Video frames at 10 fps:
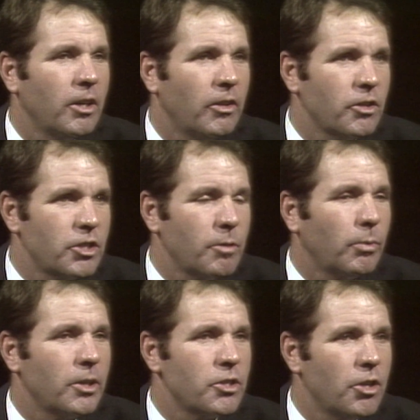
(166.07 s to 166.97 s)
there
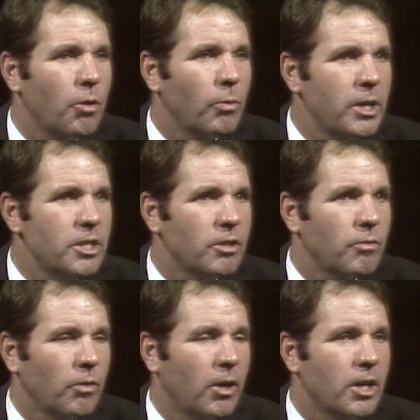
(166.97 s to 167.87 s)
simply is no reason
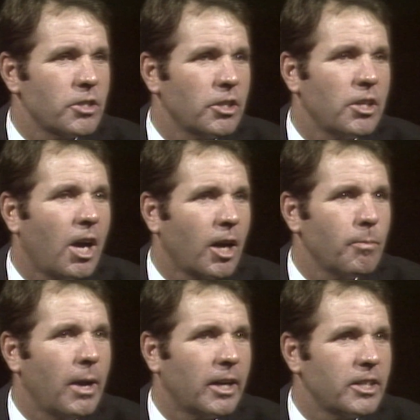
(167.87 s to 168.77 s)
for us to talk
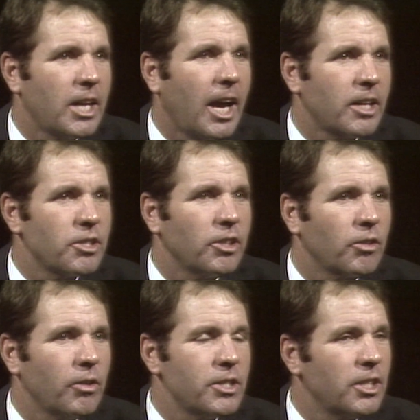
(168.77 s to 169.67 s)
about a tax
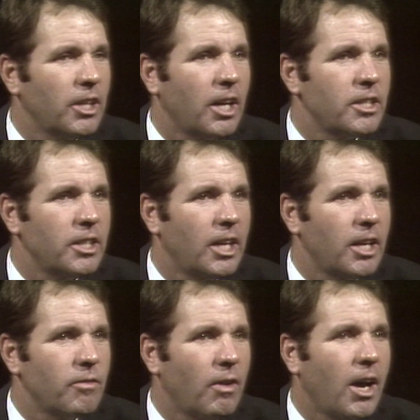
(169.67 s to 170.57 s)
increase in
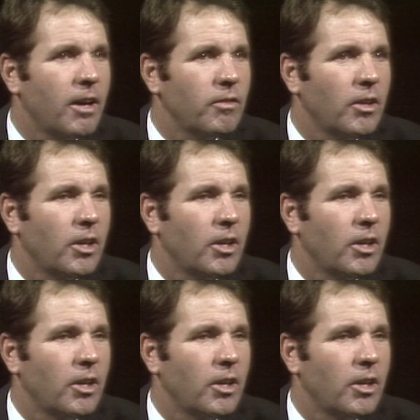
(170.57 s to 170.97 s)
1985